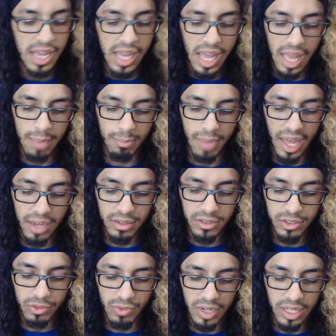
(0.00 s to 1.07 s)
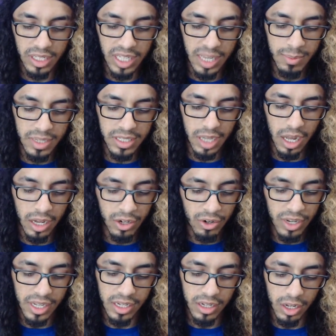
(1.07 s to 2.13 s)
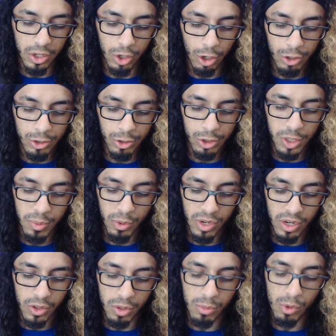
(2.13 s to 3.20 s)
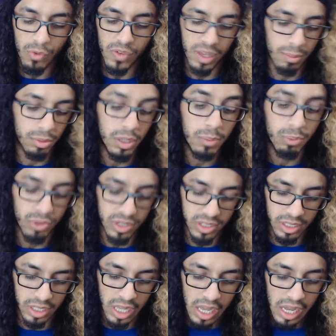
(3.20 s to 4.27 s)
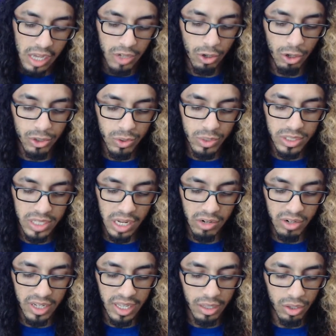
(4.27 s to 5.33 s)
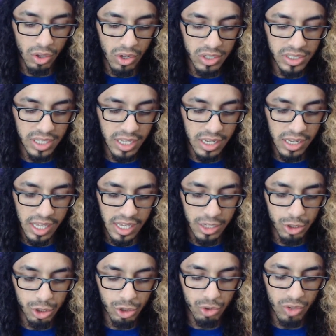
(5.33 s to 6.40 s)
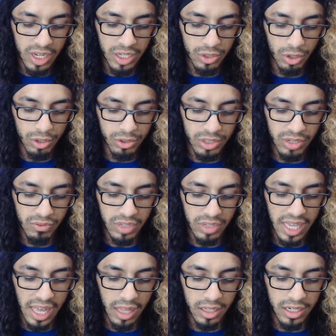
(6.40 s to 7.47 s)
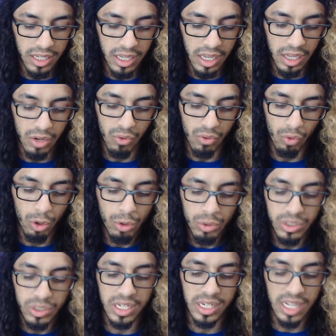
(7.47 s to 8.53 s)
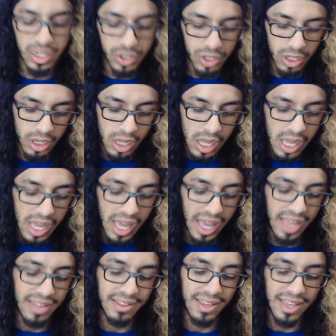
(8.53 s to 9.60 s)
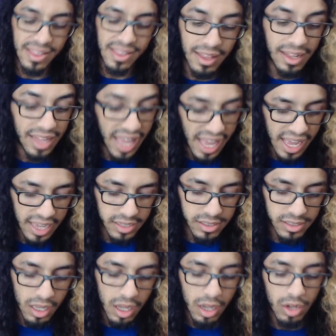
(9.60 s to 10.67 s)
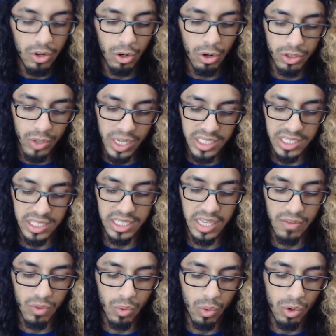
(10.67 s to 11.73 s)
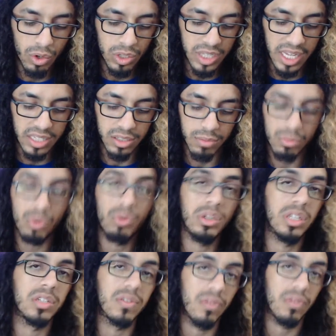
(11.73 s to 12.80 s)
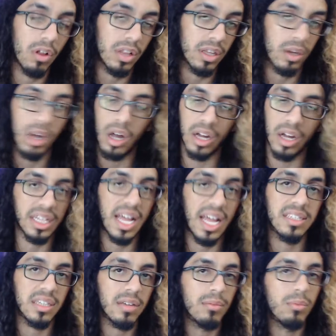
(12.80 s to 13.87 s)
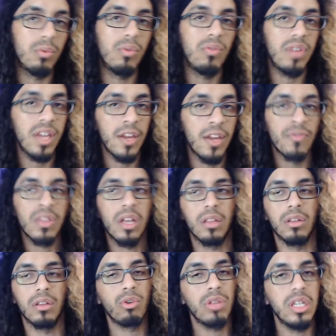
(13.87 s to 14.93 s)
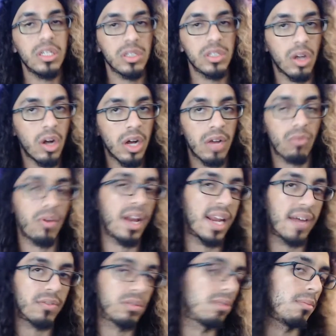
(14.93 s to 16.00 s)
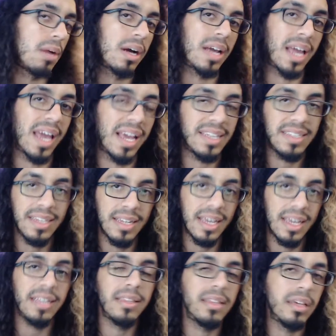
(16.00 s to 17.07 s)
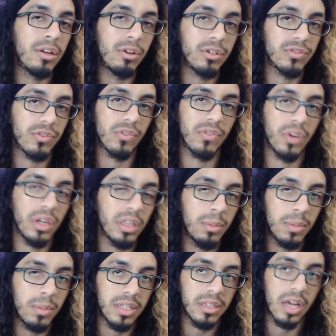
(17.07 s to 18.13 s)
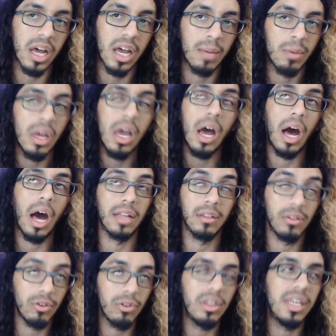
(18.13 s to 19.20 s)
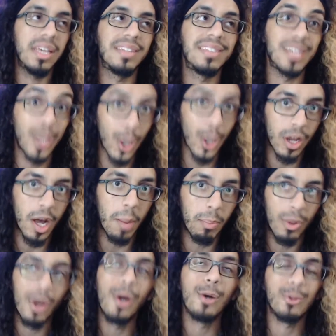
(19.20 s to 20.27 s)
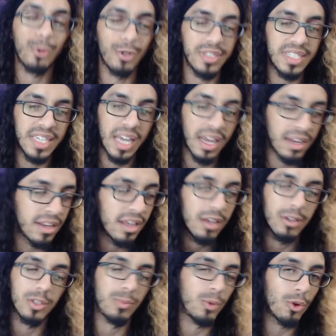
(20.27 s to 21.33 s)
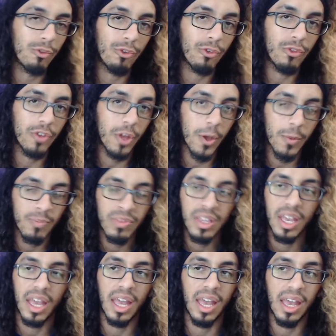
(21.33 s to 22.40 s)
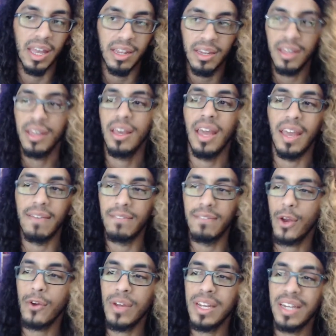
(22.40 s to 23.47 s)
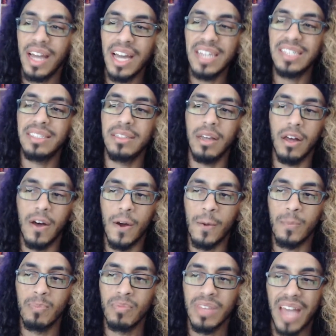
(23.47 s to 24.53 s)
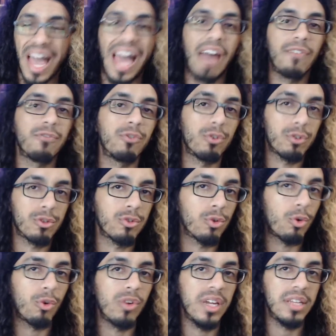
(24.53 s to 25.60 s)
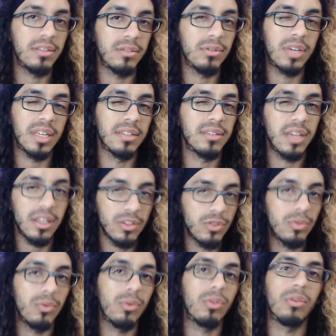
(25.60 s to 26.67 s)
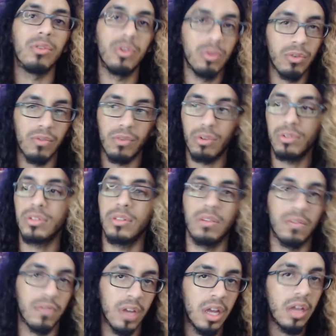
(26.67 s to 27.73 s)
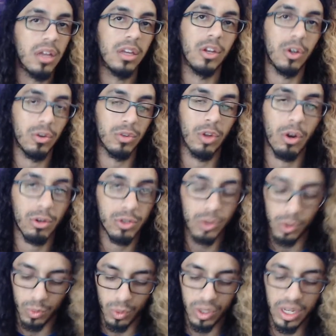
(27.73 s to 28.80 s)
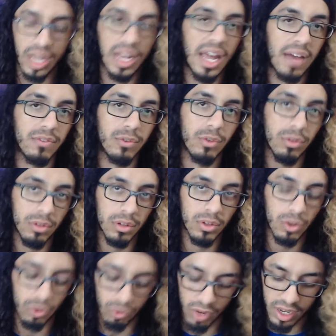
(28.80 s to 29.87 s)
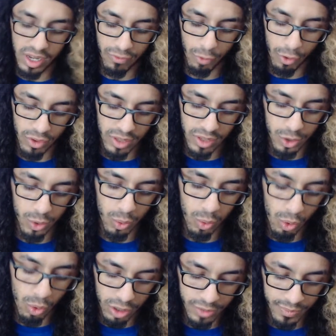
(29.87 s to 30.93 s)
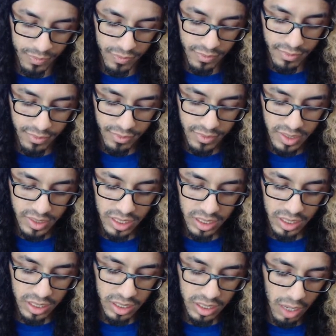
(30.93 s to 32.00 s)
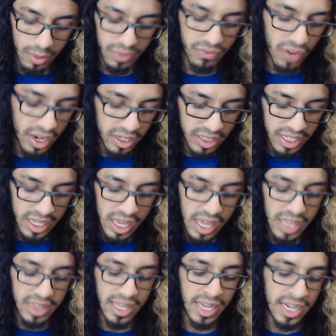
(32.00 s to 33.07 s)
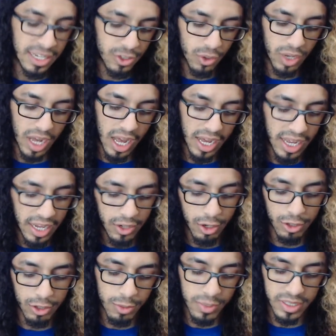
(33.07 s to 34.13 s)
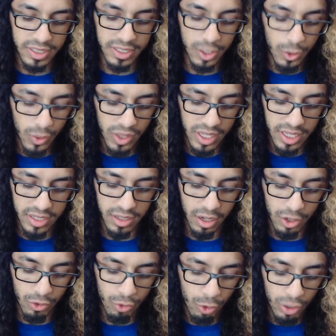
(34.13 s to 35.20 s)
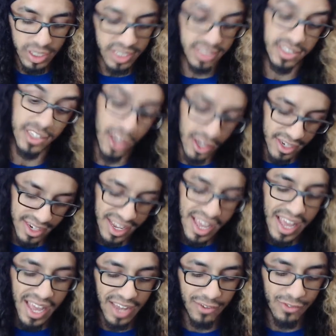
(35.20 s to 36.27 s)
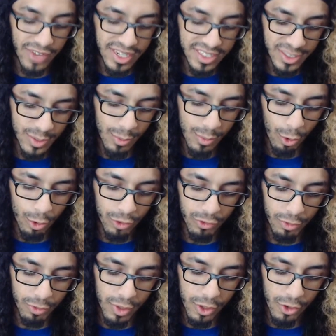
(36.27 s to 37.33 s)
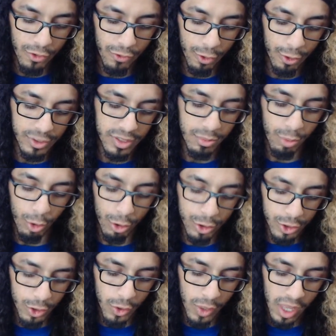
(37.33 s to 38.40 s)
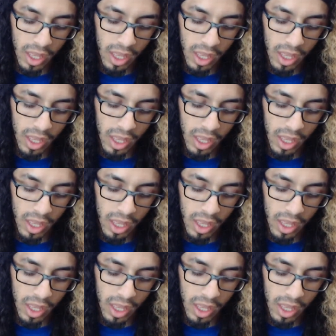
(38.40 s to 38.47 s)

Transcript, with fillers: and battles to reclaim his honor in Naruto Shippuden, the movie, Blood Prison. Naruto and Sakura get lost in a strange alternate reality in Road to Ninja, and in Last, Naruto has to save the world as the moon is falling. A classic movie, literally saw it right after the manga ended in theaters for a very limited time. I literally teared up towards the end. It was a beautiful film and a very nice uh, after story to continue the universe of, you know, Naruto and whatnot after the, the great Fourth Ninja War. And finally, then as Hokage, Naruto must deal with his unruly son and face some old familiar foes in Boruto,